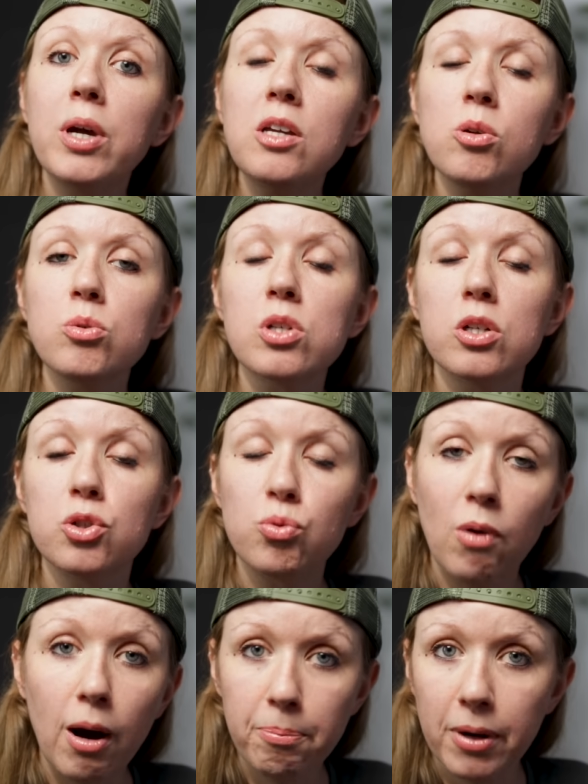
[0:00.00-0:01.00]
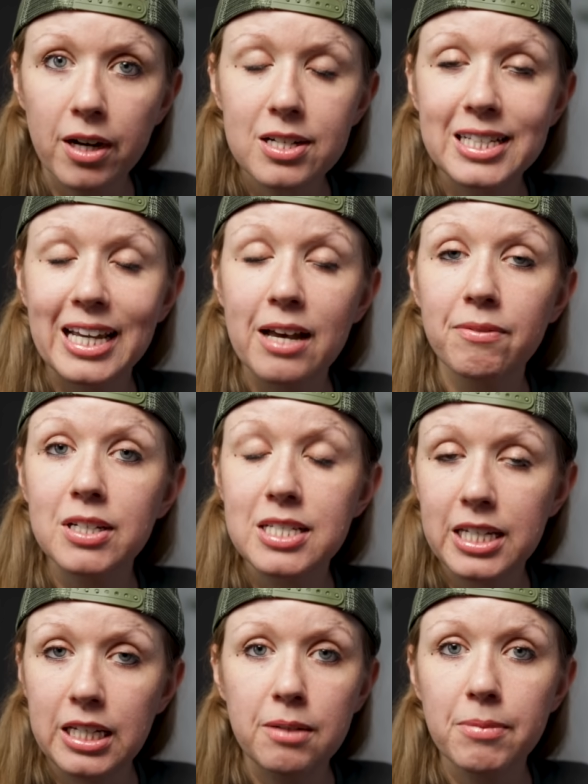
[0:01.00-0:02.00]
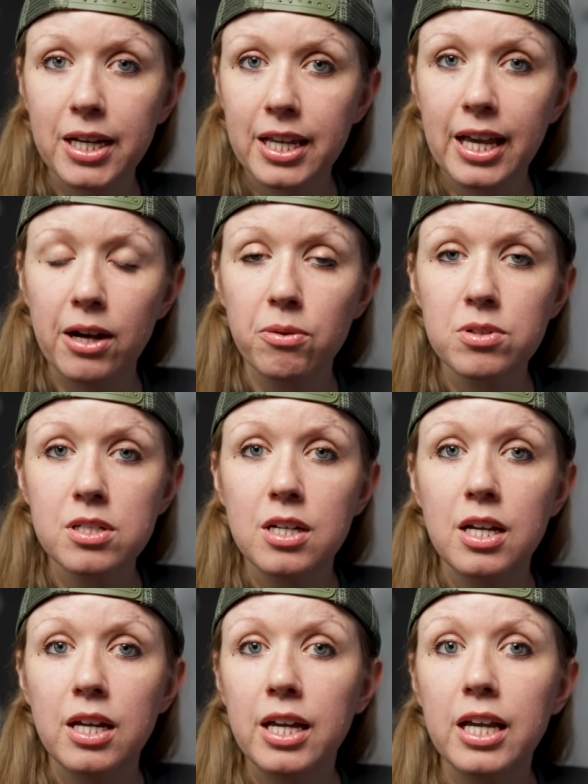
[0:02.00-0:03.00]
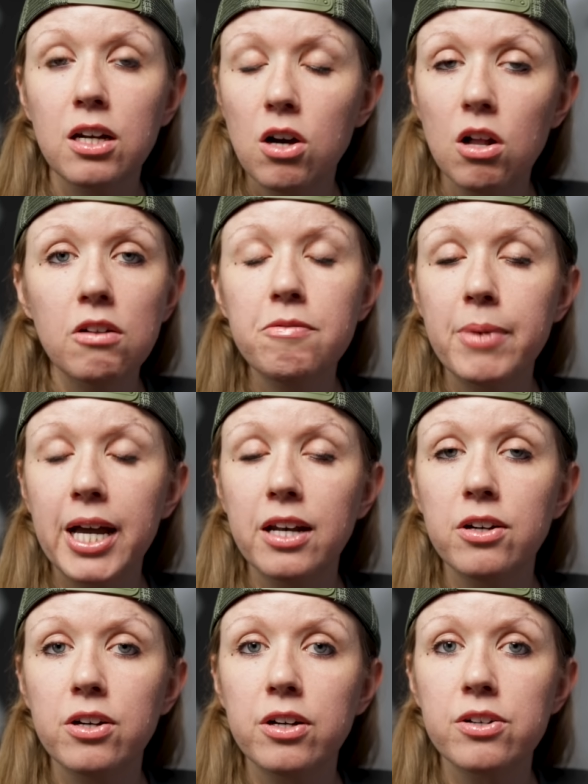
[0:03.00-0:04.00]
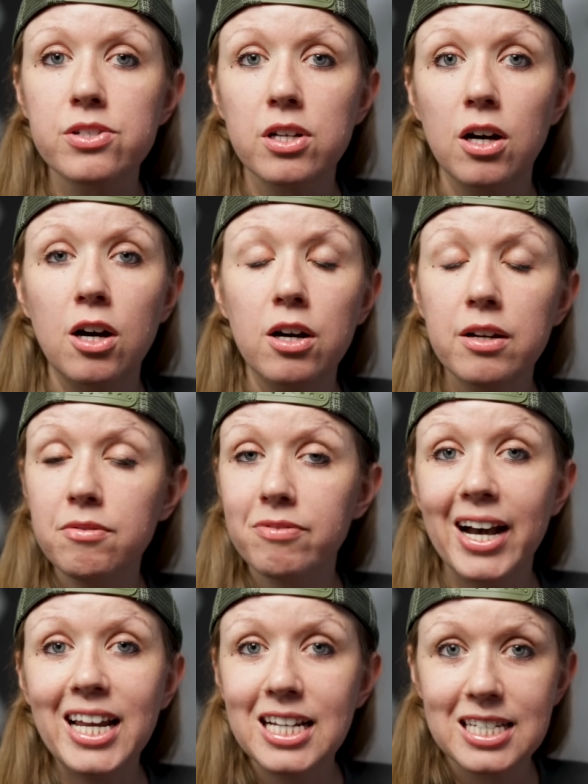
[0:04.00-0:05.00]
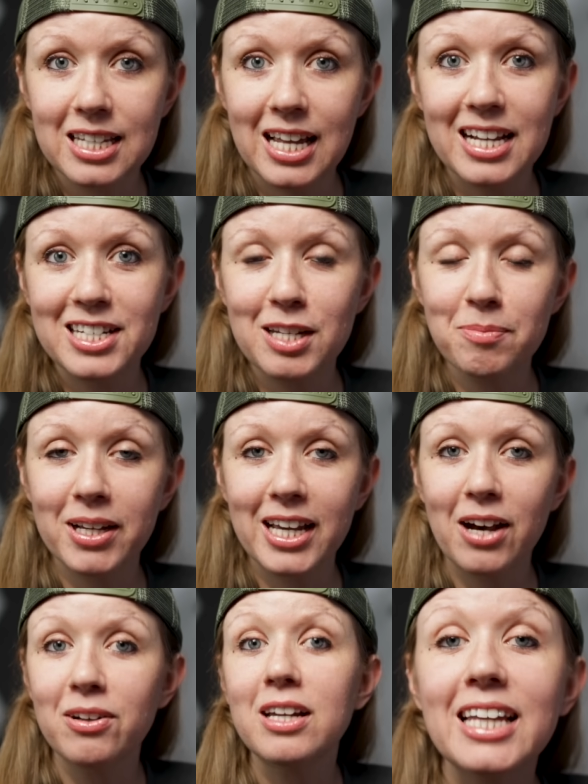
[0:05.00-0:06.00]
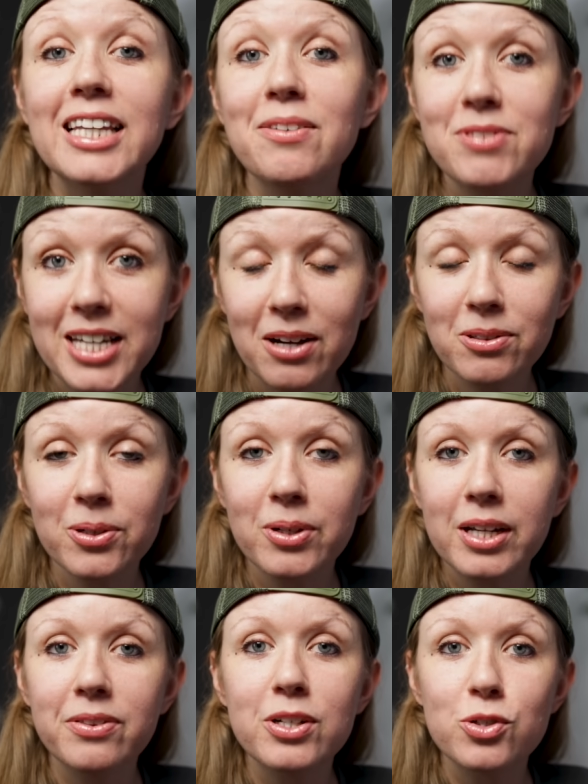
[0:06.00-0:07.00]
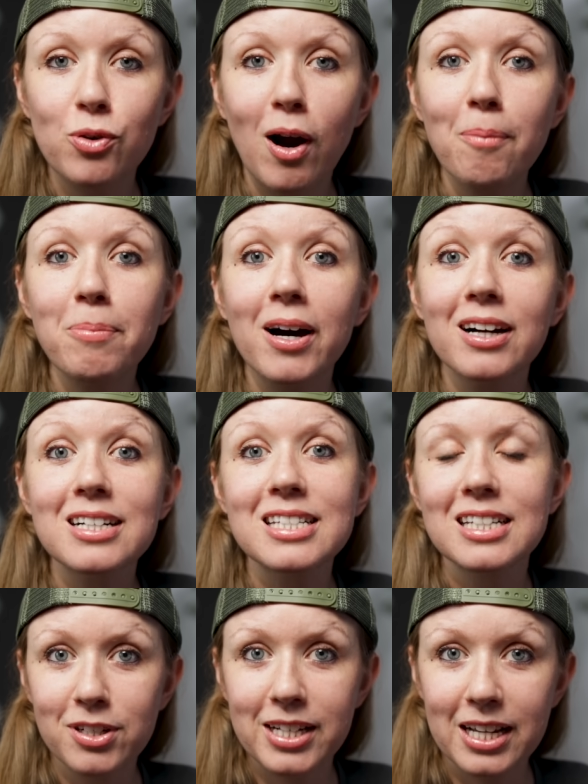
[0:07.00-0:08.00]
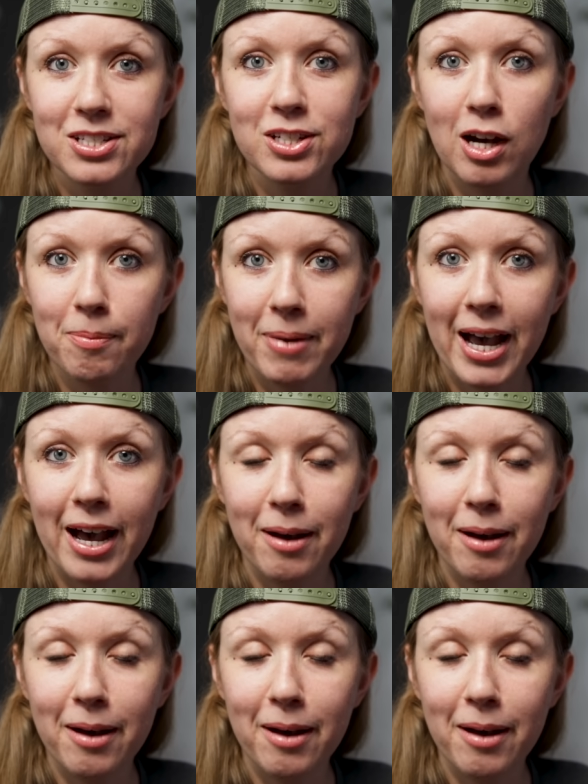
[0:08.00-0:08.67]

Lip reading: Well, we use Dropbox. I have a team account, and all of my editors are invited to that team account, and they've downloaded the Dropbox for Desktop